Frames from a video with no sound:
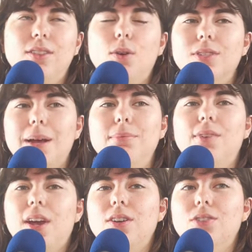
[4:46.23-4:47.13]
those types
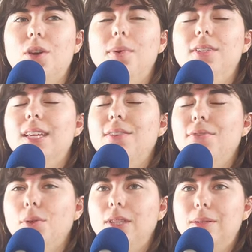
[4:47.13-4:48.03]
of characters always
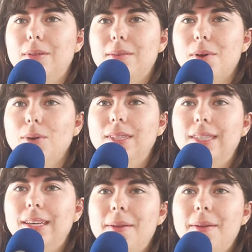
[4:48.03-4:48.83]
influenced me the most.